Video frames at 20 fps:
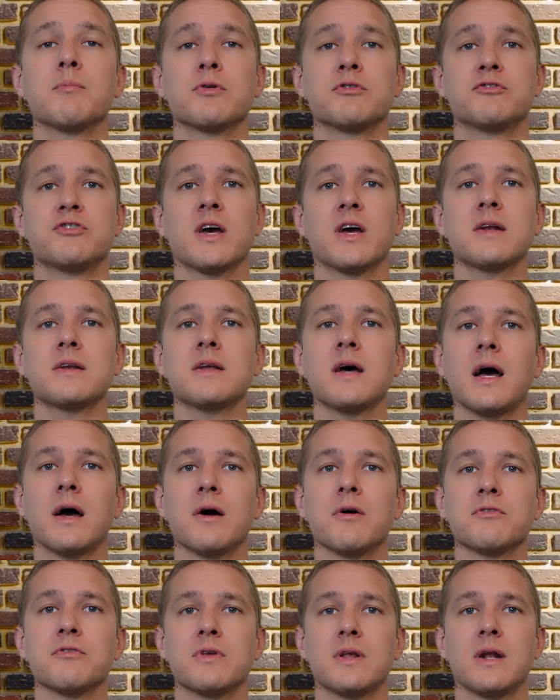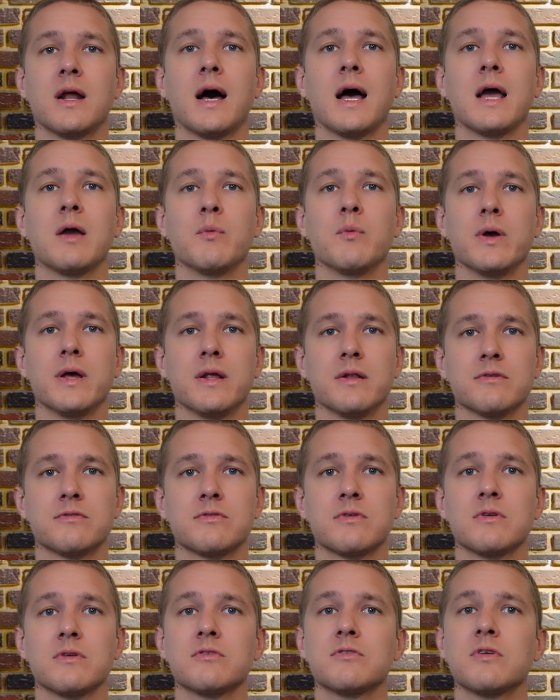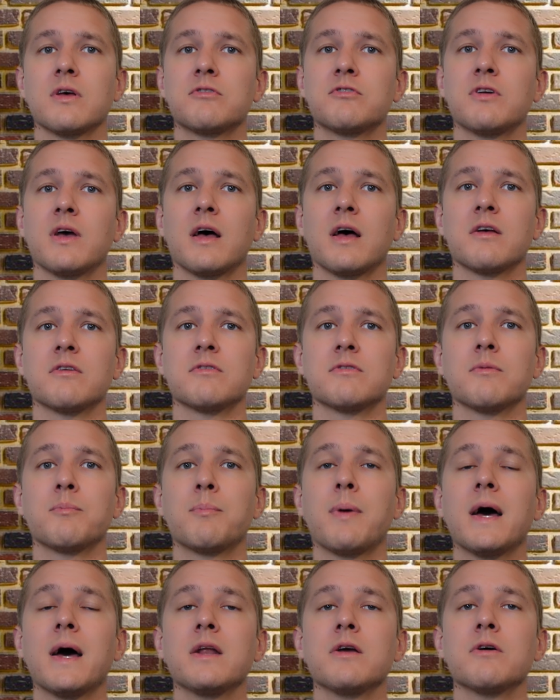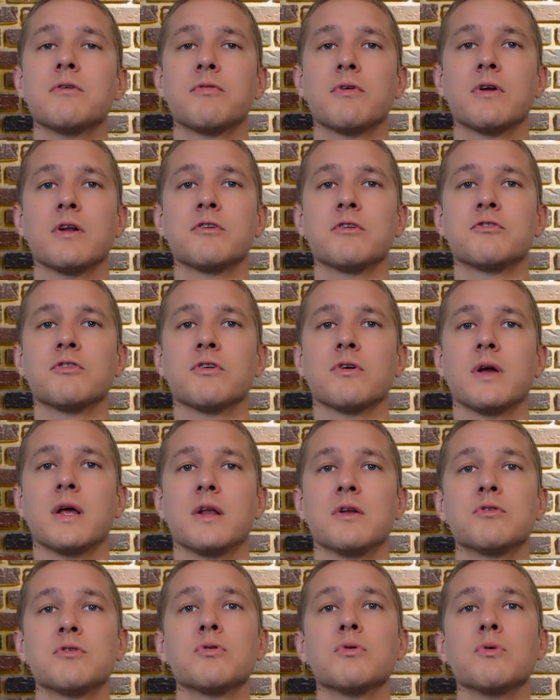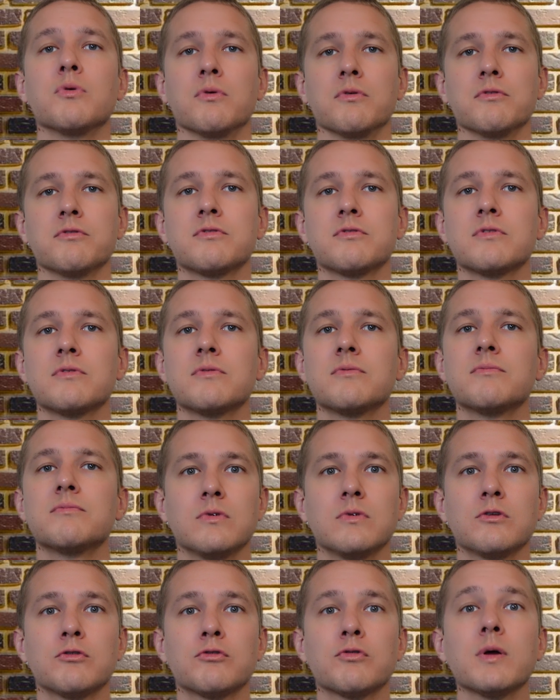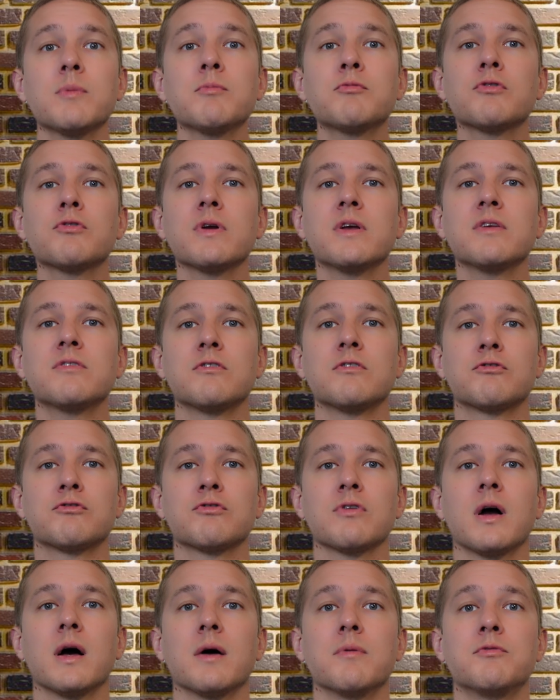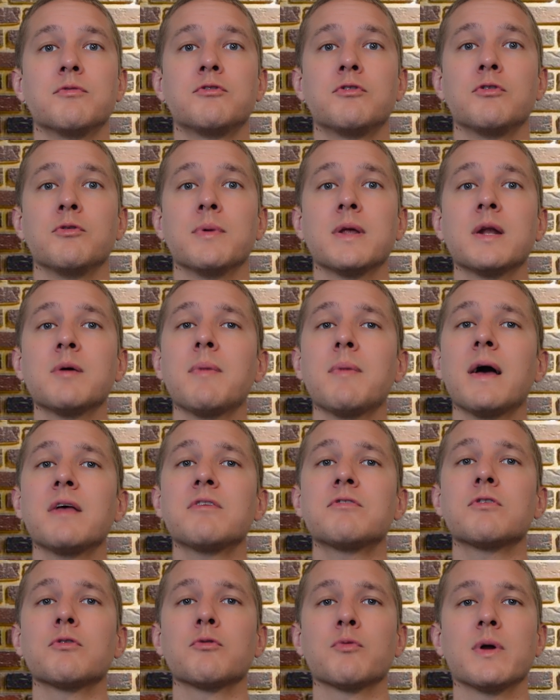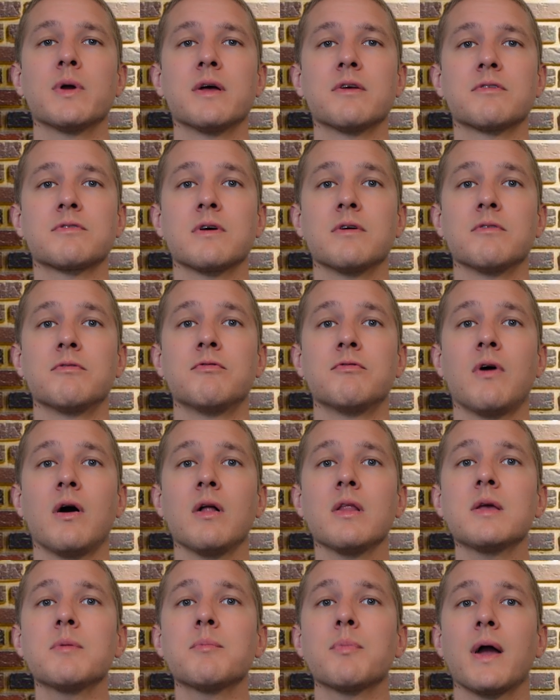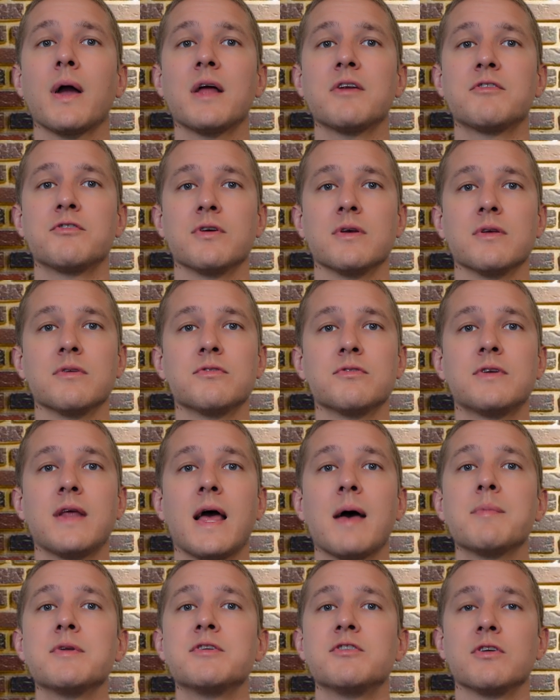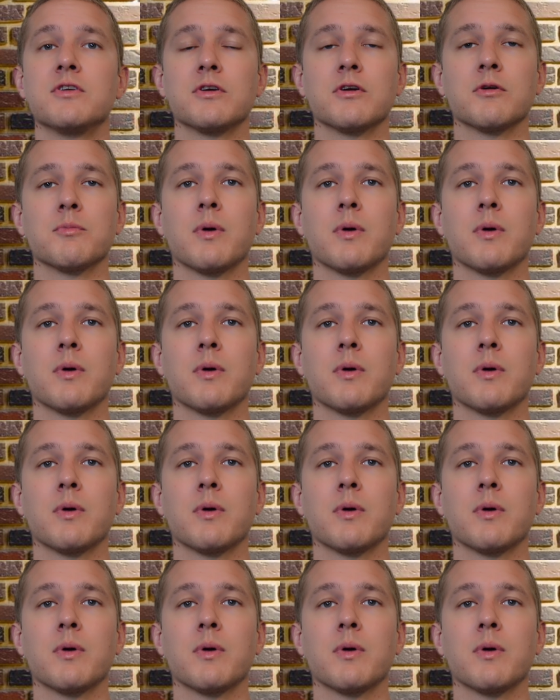projectiles in high winds, such as patio furniture and tools. Trim trees and shrubs to minimize the risk of falling branches damaging your